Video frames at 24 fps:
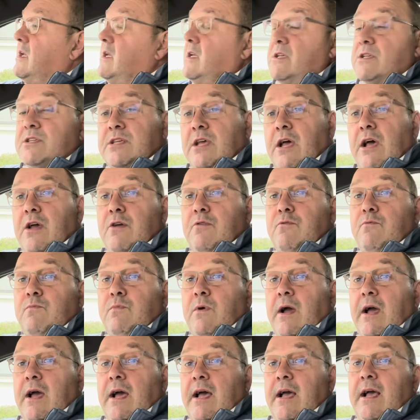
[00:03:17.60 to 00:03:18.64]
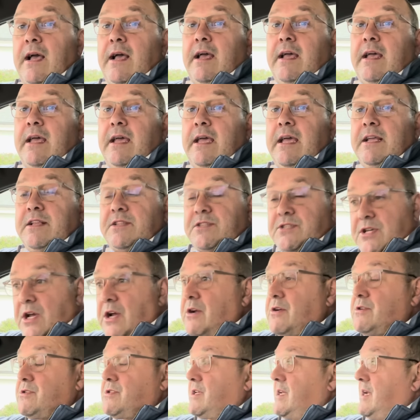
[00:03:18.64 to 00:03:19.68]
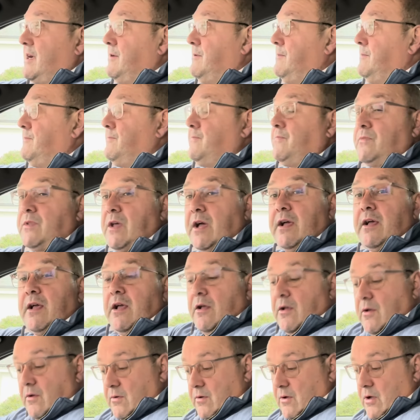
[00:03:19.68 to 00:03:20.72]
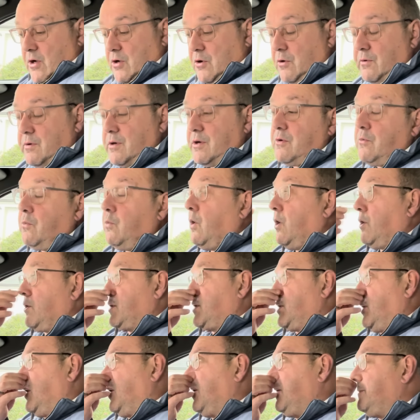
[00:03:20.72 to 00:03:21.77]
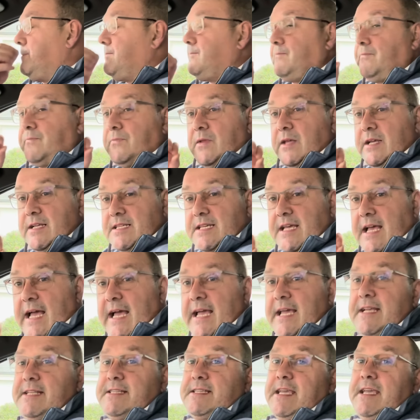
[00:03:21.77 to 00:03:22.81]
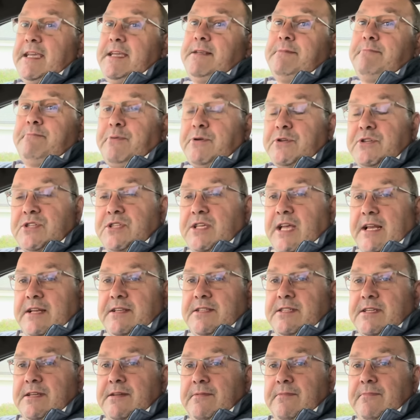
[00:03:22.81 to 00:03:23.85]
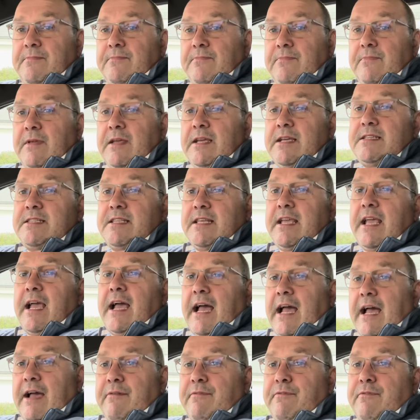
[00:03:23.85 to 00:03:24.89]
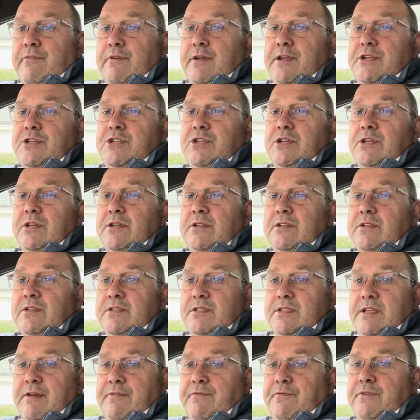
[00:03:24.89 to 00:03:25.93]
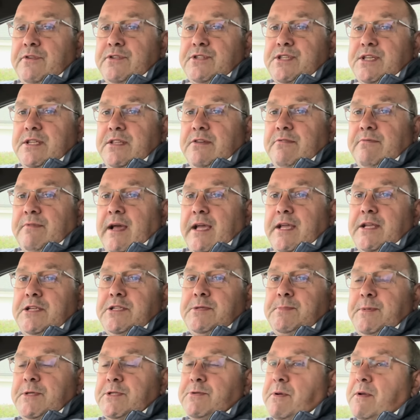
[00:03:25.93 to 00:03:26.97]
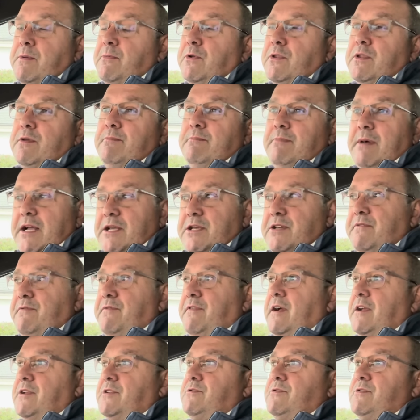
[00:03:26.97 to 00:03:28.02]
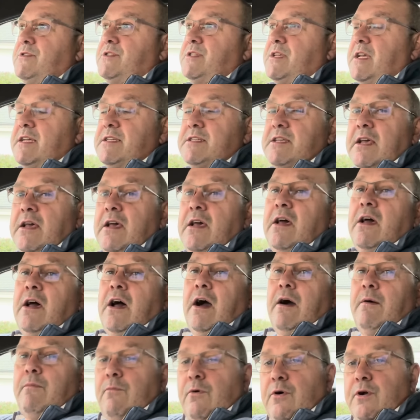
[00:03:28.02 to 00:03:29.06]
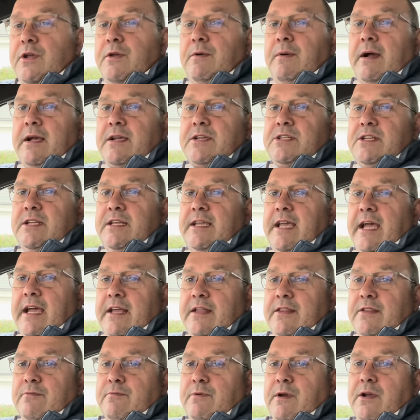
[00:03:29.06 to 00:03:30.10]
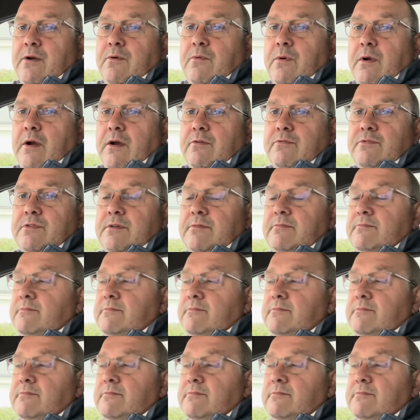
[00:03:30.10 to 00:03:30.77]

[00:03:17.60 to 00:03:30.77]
So it turns out that according to what car, it's 18% is the average difference in the range between what the manufacturer says and what you actually get in the real world.